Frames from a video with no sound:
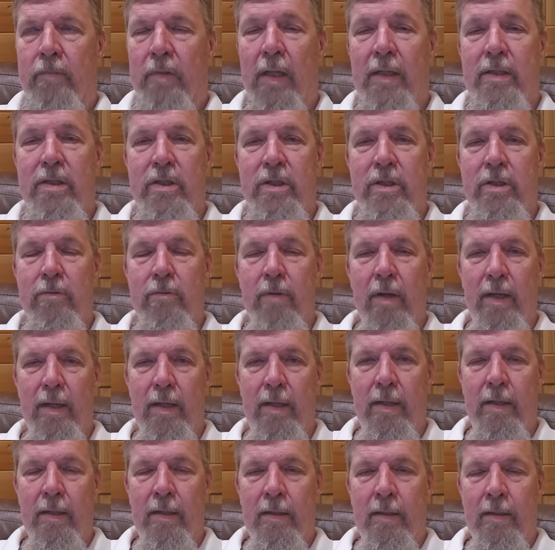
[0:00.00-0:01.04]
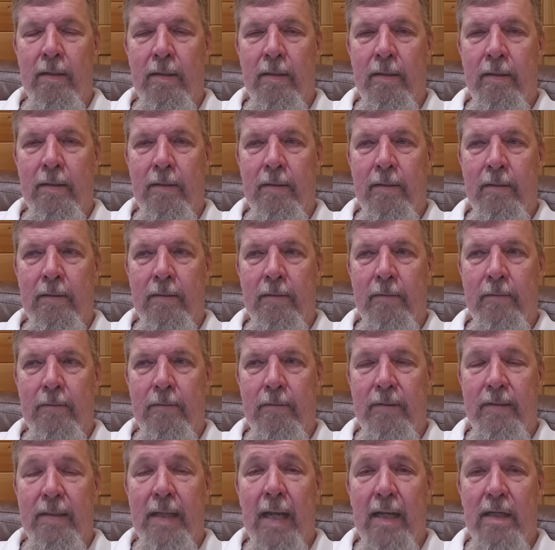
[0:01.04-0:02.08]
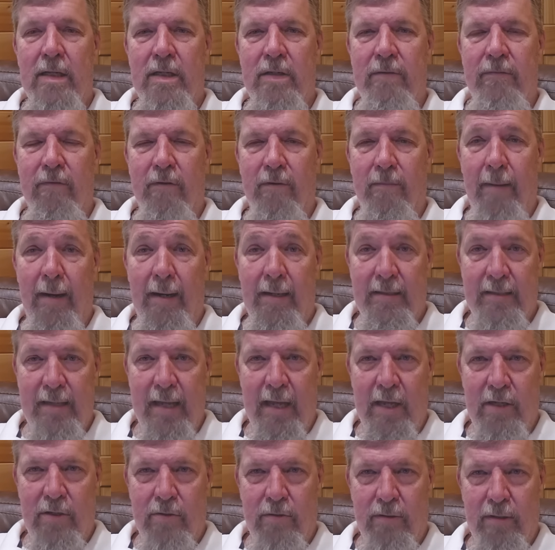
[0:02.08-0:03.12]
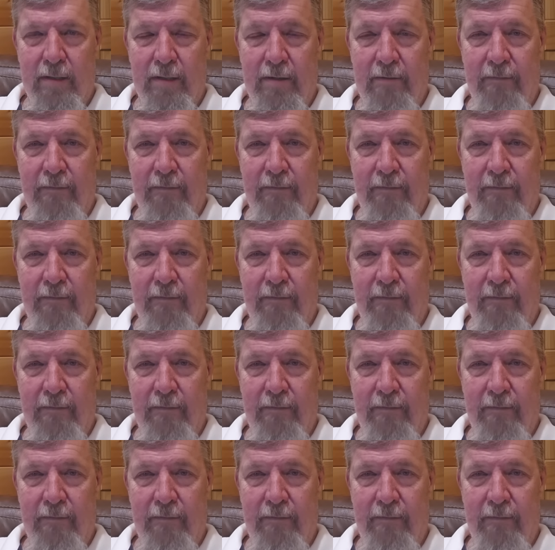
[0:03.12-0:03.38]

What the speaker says: let's do a test for a mass casualty